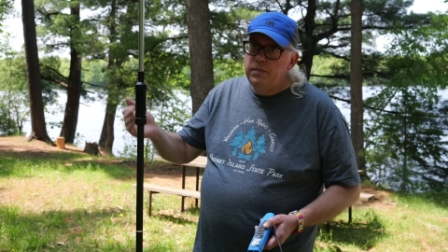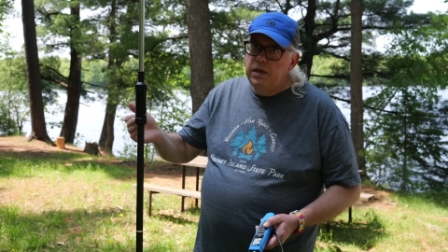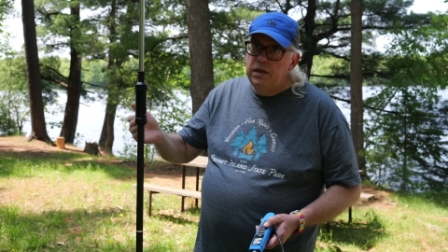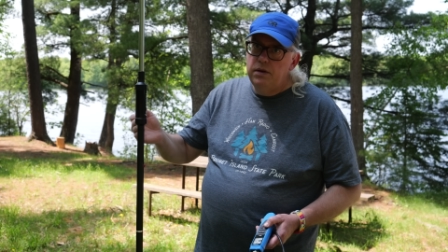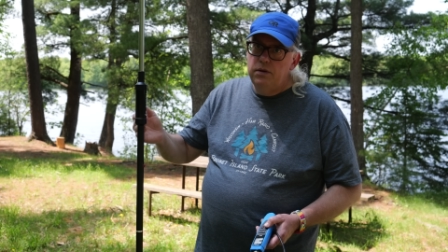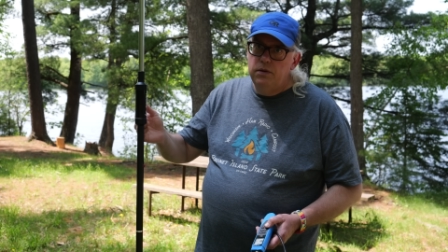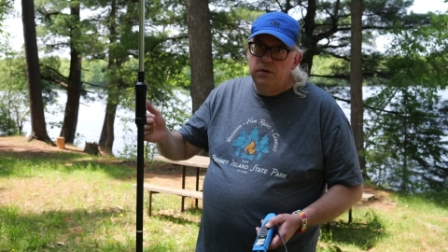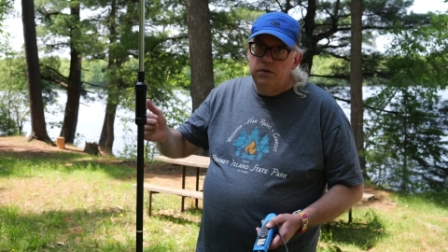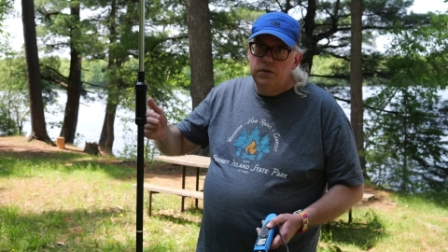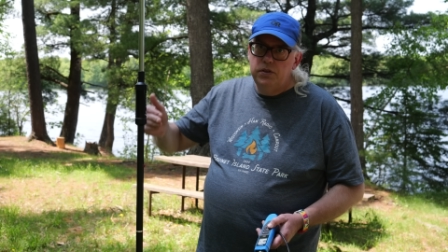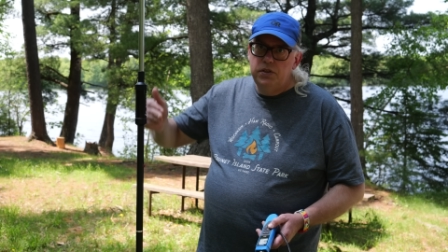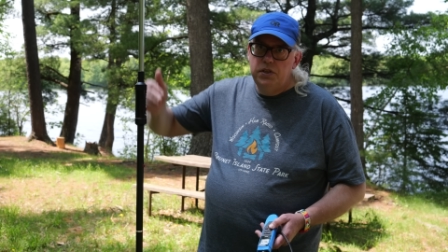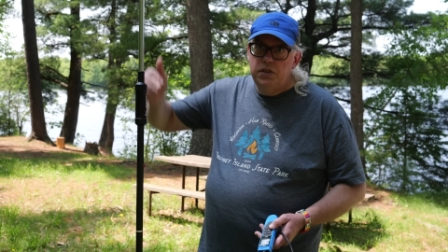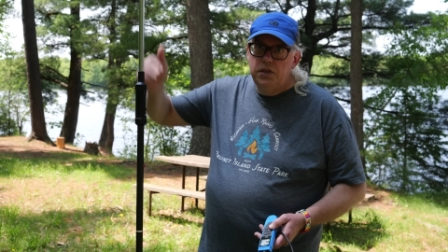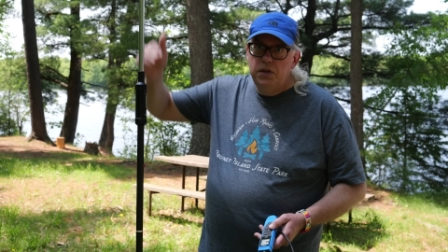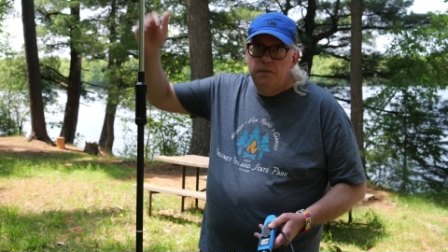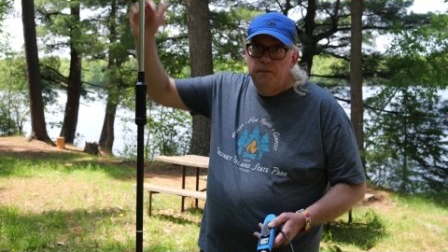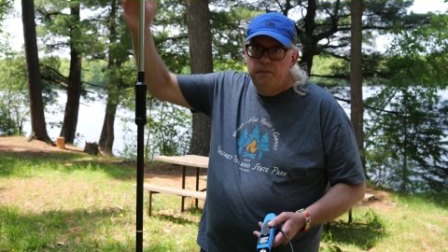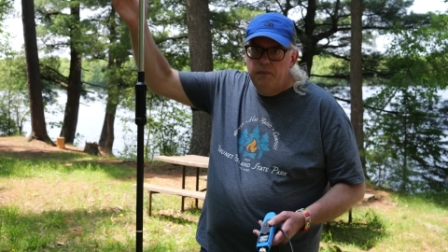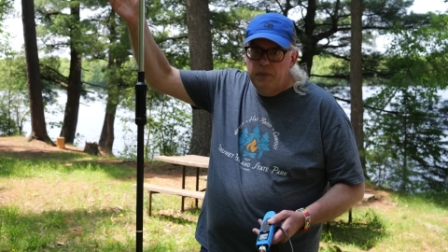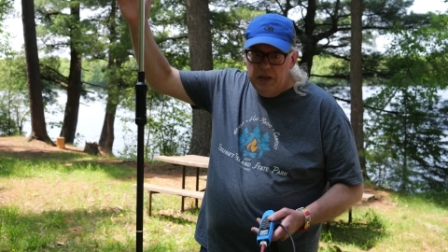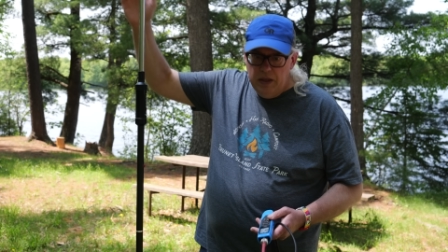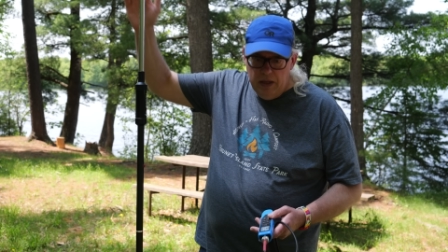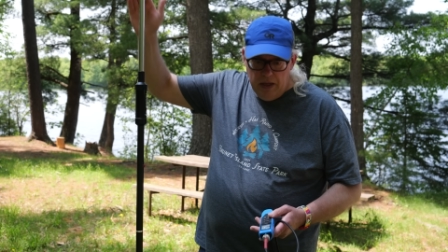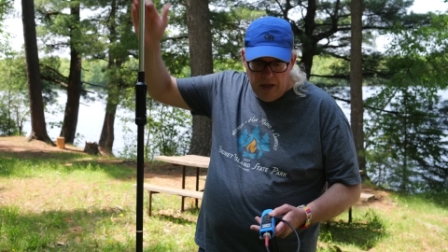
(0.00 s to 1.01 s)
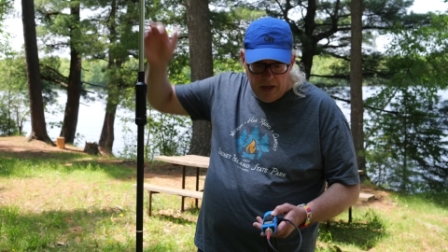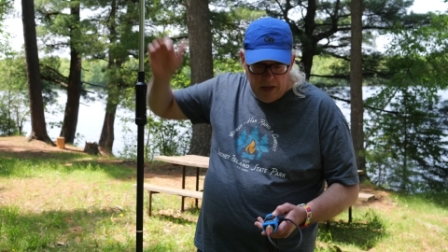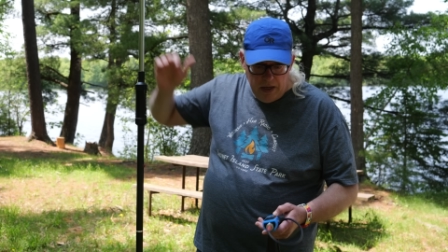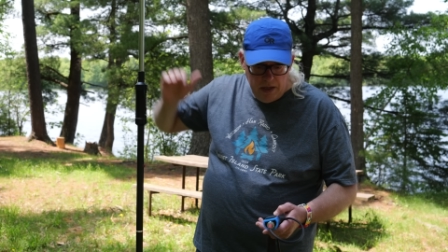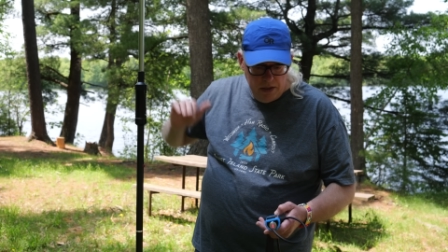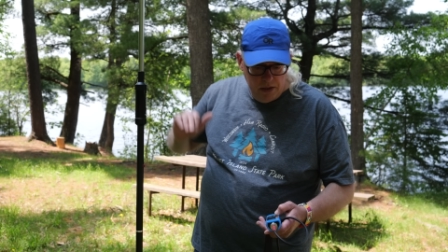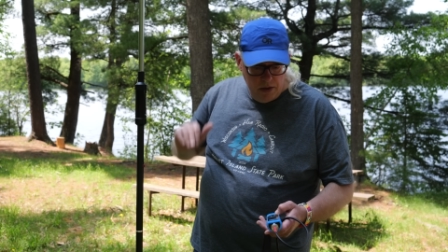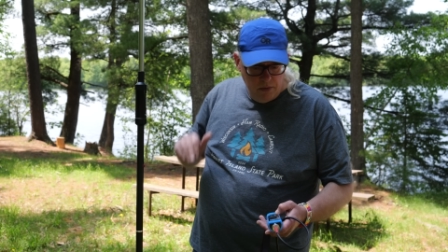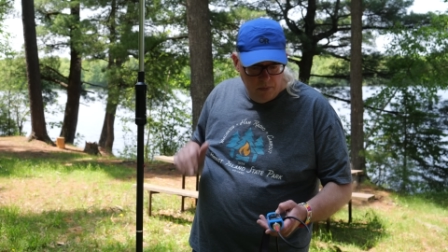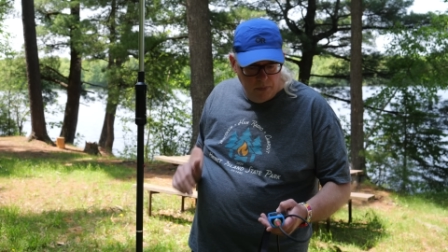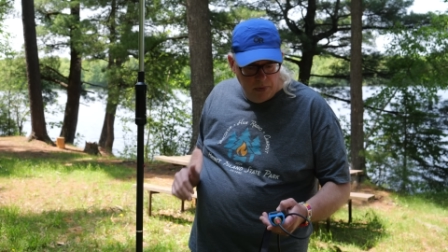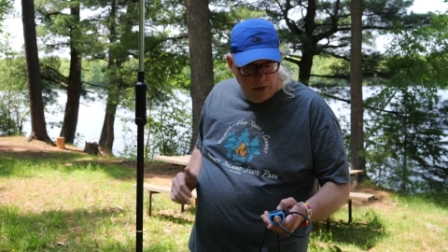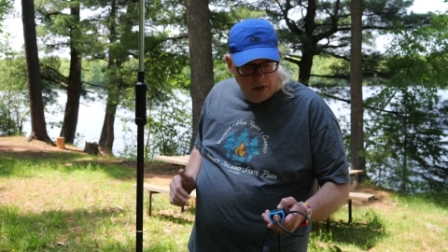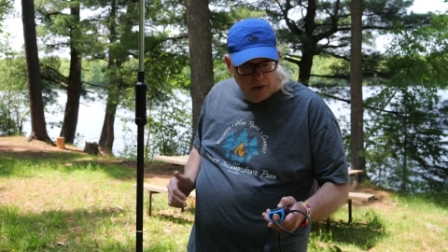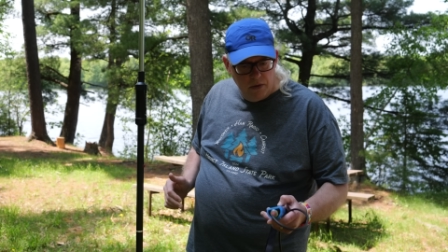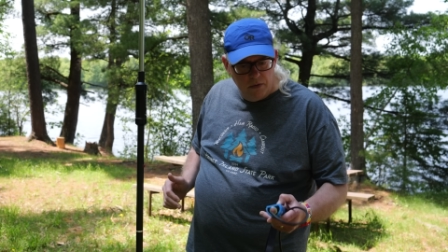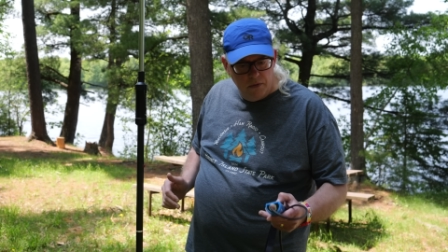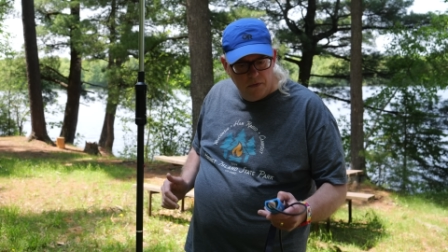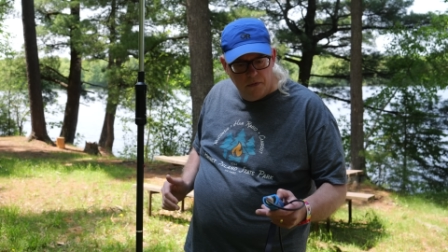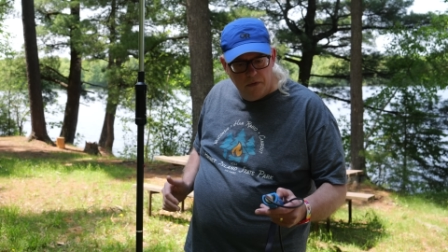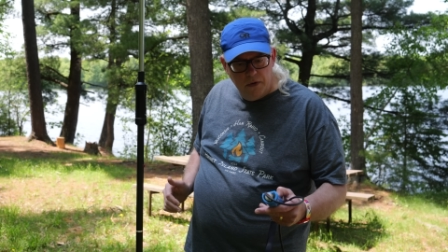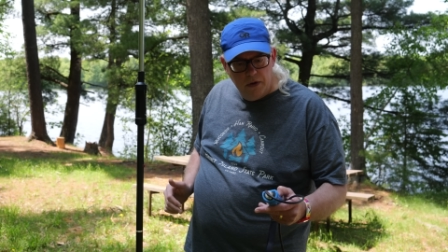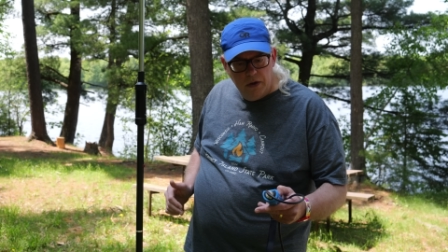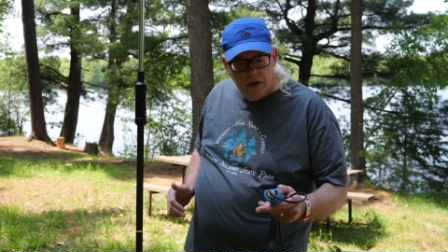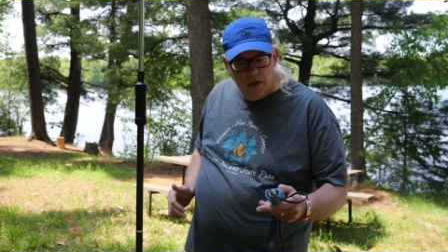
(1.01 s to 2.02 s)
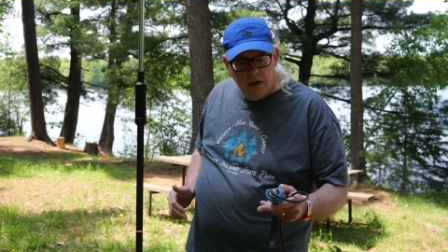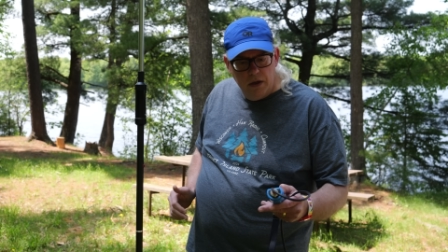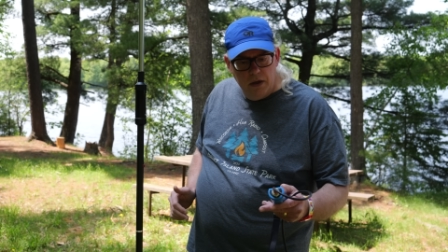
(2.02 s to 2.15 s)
meters and above.